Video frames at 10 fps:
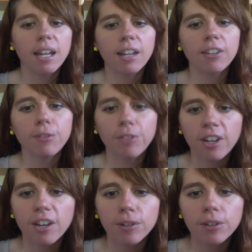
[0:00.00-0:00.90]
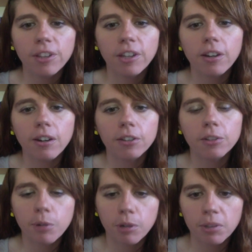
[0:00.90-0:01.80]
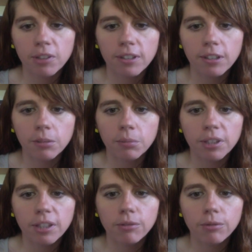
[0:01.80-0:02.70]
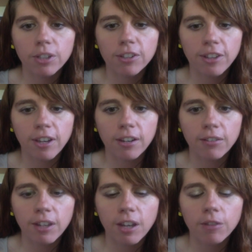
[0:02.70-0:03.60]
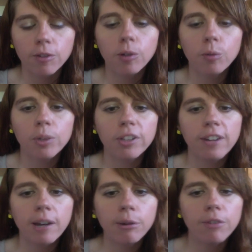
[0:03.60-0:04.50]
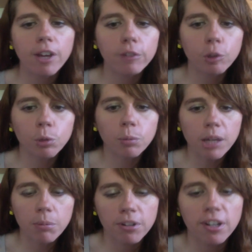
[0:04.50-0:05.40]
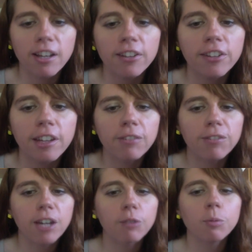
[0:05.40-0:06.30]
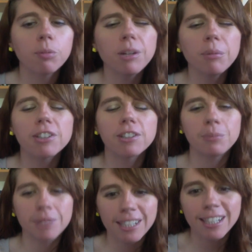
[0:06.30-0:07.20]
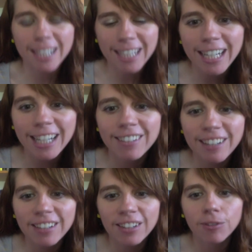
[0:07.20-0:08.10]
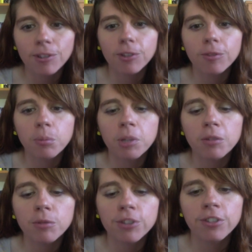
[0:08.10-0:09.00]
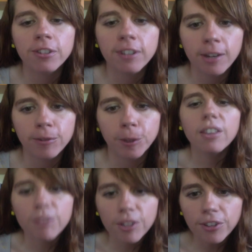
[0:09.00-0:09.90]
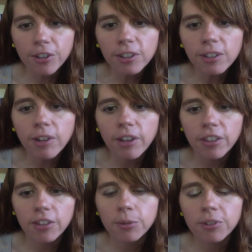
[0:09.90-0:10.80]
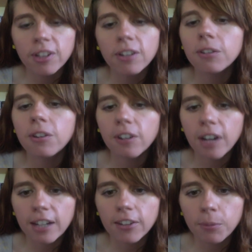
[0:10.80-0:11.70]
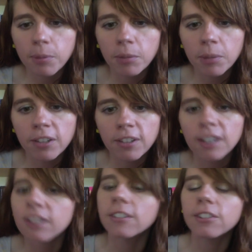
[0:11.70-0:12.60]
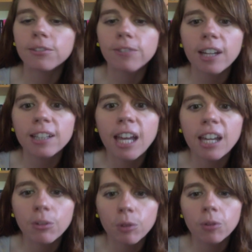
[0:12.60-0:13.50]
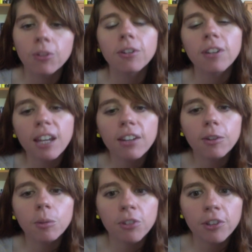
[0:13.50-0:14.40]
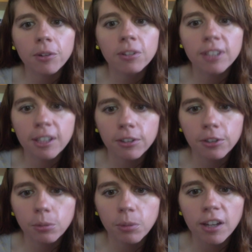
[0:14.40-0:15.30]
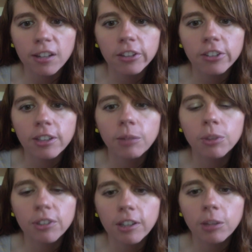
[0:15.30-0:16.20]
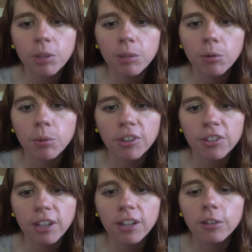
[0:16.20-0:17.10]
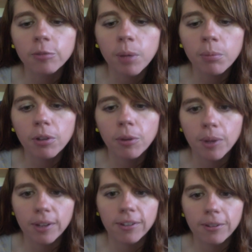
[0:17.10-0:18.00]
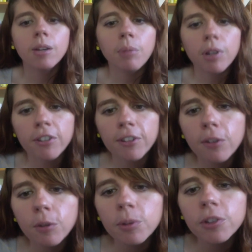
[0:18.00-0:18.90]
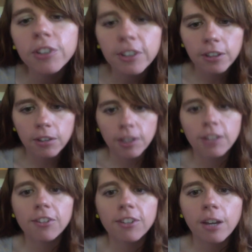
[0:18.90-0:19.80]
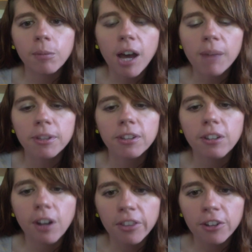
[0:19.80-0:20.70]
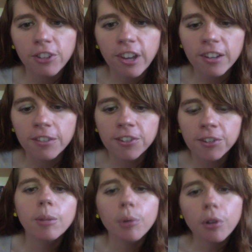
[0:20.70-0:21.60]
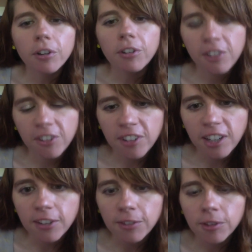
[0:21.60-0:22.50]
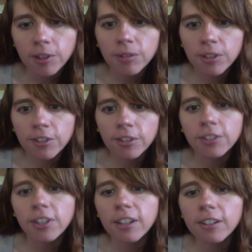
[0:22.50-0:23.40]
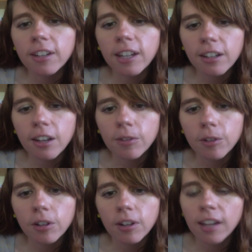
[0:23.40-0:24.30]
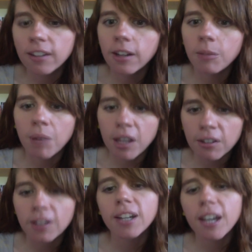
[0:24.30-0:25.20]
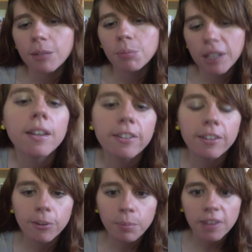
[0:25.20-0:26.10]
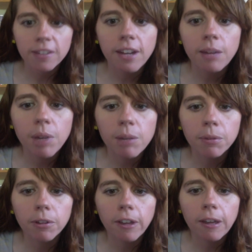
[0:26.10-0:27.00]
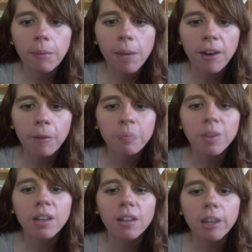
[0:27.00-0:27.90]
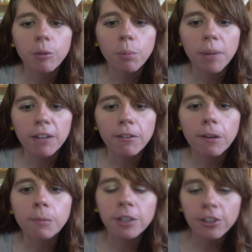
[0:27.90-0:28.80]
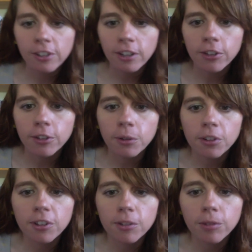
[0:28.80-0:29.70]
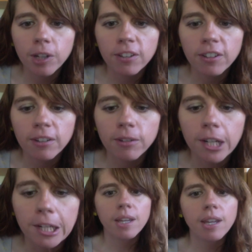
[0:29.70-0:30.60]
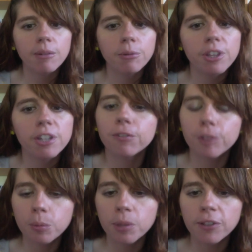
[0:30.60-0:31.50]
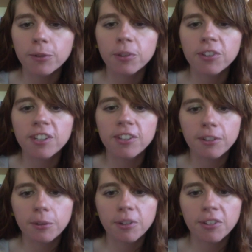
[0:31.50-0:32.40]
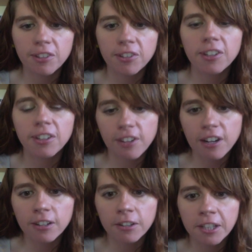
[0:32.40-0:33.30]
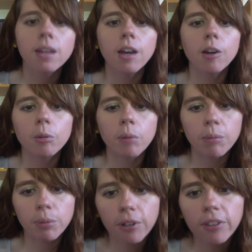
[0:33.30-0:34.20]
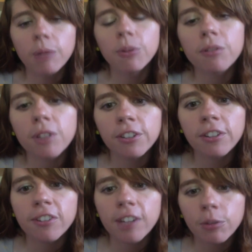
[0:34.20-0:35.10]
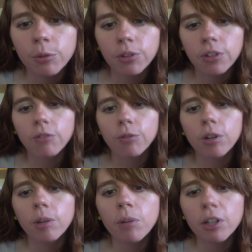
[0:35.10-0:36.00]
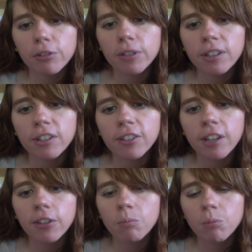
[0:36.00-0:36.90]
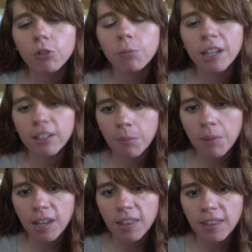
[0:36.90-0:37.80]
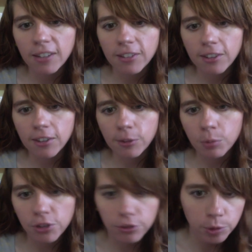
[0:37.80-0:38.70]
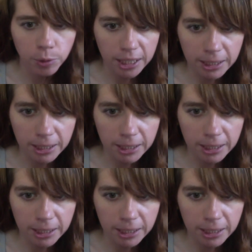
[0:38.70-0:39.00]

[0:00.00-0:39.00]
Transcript: As for the cover, the art department did a complete redesign of the cover, which now involved no more paper dolls, and in fact was pretty much a complete night and day difference from the original cover. The result of all this was I no longer had to spell my title, define Latin roots, or get into obscure legal terminology when telling people what the title of my book was. Barnes & Noble did agree to stock Popular on their shelves. Borders' distaste for the original title and cover ended up mattering not a bit, since by the time my book came out, they were bankrupt and shutting stores at a frantic rate, and within a few months would cease to exist entirely. Oh, and my book, that was originally scheduled for a March release, got pushed back to May thanks to this switcherooing.